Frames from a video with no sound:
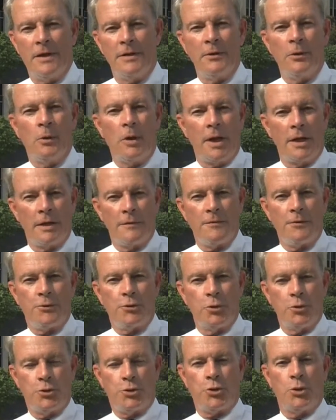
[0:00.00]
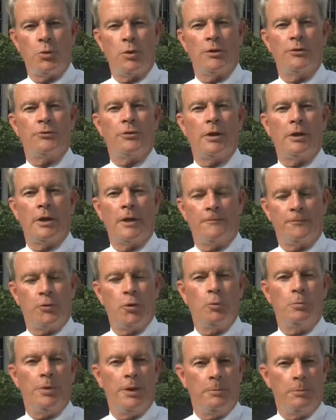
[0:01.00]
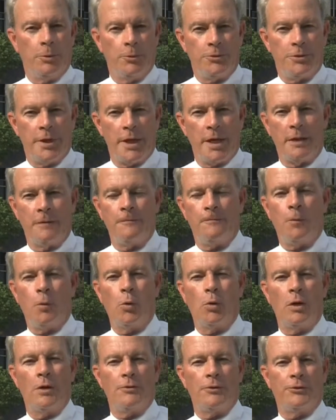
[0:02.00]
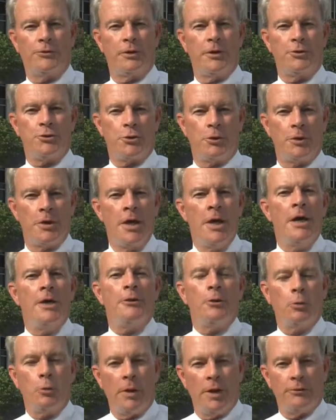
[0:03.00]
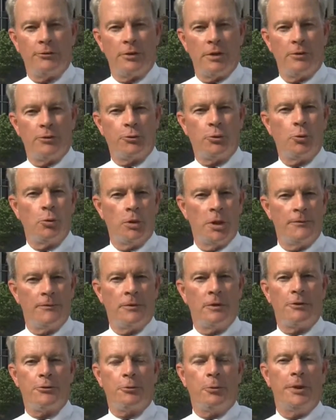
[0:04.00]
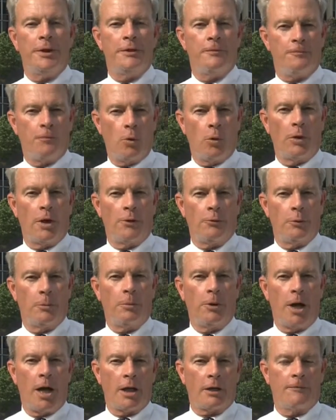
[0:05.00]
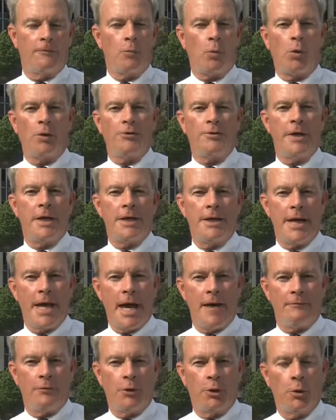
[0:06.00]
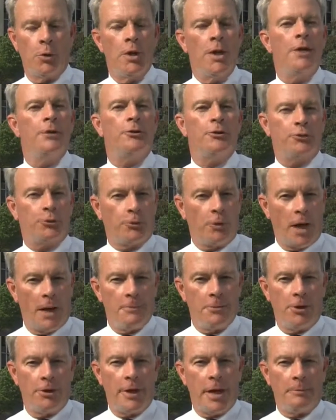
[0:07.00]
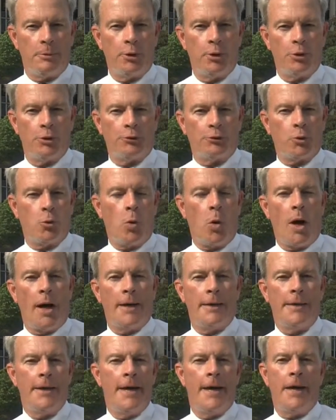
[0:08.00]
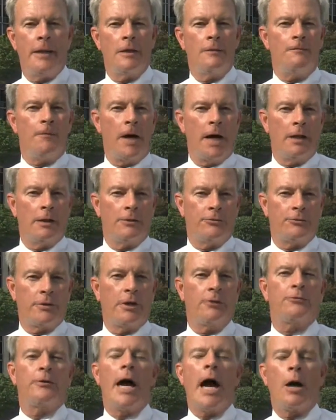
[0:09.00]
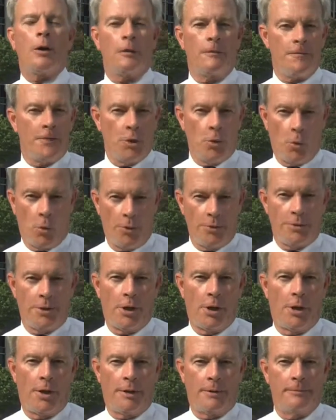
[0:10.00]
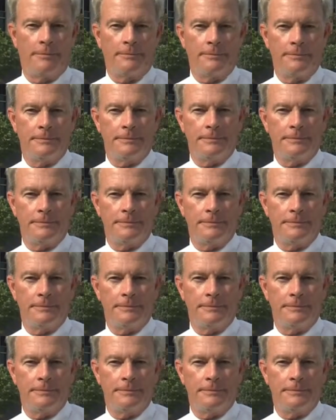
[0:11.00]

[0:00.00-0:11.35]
Even in the light of the two shootings that left two people dead and four others injured, the residents who live in the 3 to 400 block of North Denny Avenue describe their neighborhood as quiet and the violence as out of the ordinary.